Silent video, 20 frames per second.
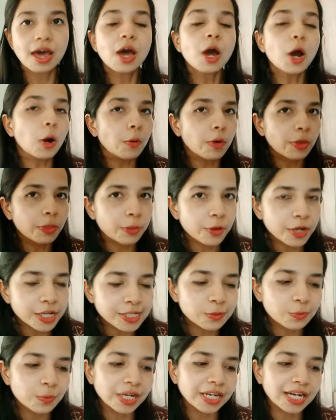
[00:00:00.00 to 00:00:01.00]
With
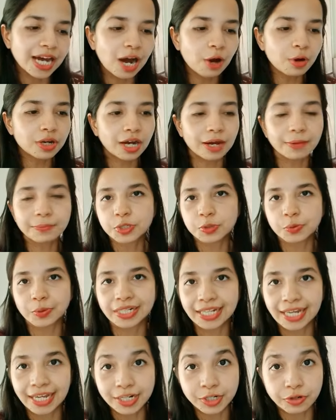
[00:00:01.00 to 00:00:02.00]
this, we now come to
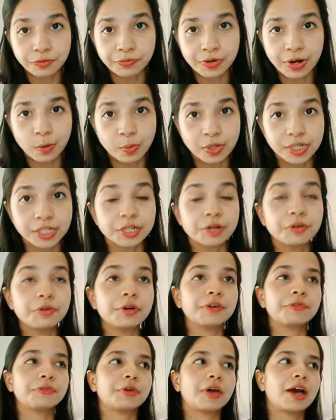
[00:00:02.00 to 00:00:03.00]
an end of our video.
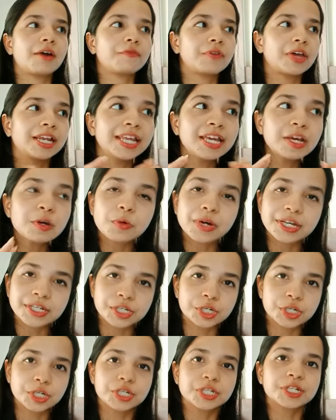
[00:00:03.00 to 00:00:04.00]
If you have any
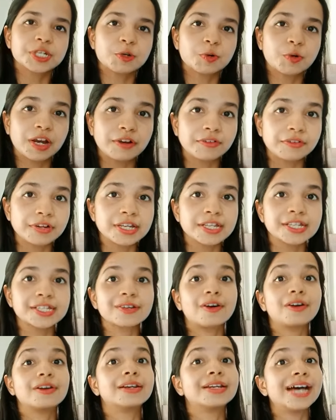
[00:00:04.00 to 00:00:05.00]
questions, queries,
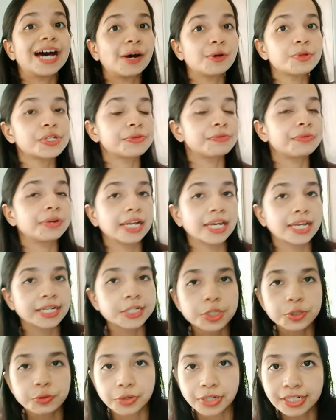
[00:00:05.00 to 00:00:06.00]
or doubts
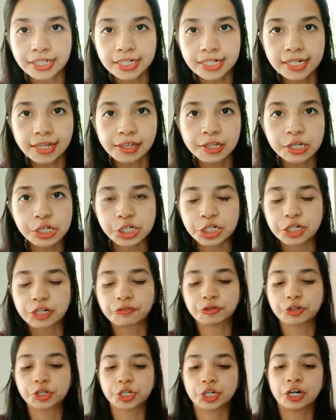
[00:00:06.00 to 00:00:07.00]
related to Indian English
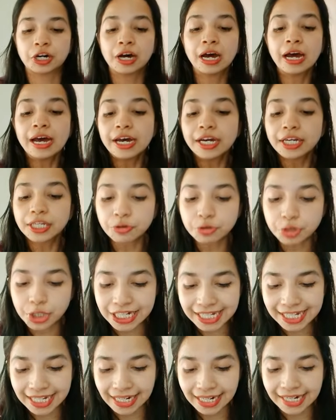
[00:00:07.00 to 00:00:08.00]
literature,
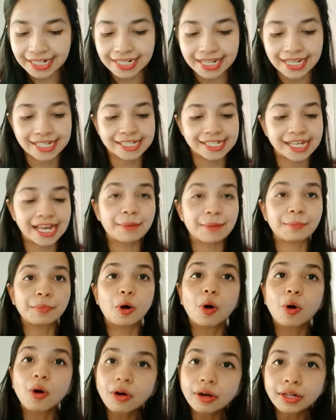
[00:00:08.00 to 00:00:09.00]
UGC NET exam,
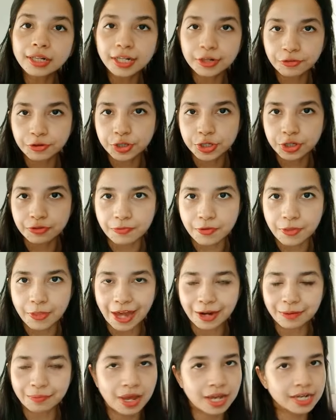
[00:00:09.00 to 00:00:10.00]
or literature for
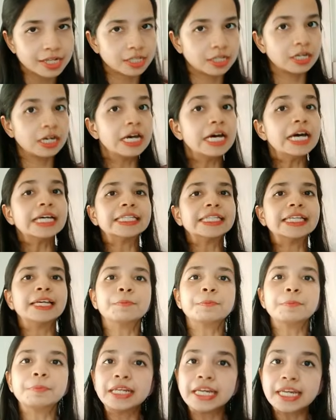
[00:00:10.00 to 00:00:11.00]
that matter,
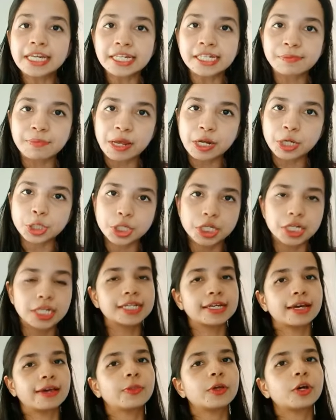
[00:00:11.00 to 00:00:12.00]
then please mention
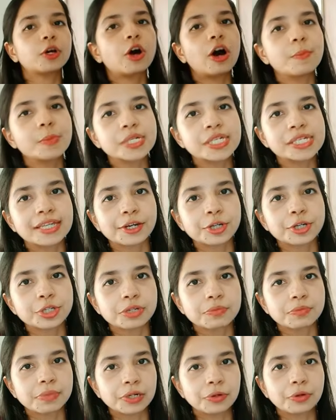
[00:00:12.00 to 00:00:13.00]
it in the comment
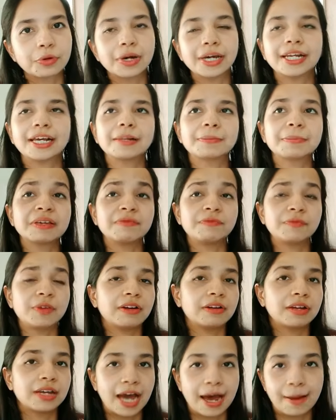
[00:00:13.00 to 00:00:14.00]
section below and I'll be
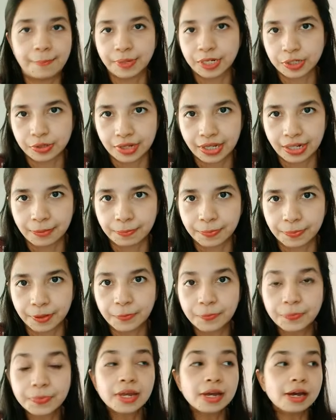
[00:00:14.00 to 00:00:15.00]
very happy to help
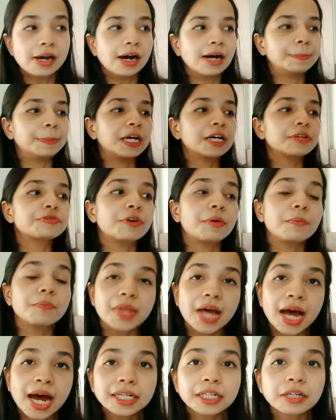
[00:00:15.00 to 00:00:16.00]
you. Apart from
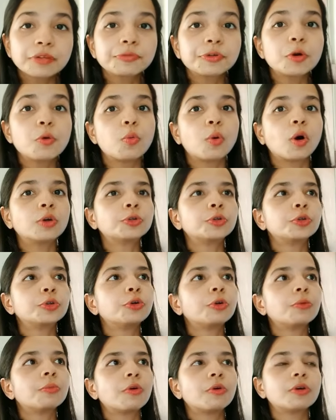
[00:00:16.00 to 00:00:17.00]
that, if you want to
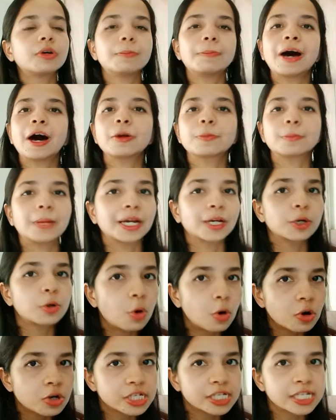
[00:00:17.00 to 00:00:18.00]
know more about my
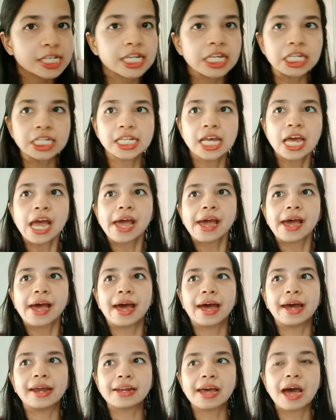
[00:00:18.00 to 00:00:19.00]
courses
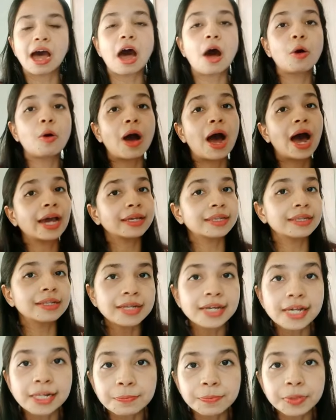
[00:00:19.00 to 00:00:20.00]
and how I can
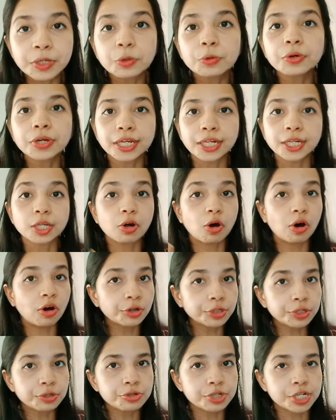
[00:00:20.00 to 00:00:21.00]
help you in your
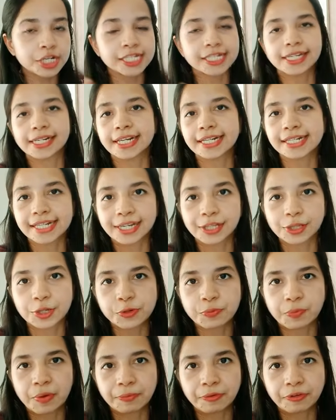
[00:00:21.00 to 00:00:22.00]
UGC NET
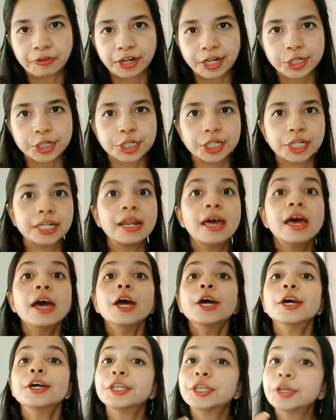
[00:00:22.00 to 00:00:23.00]
English preparation,
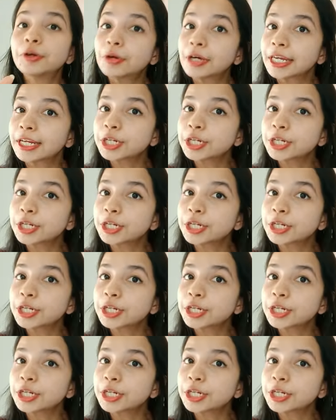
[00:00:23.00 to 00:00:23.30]
you can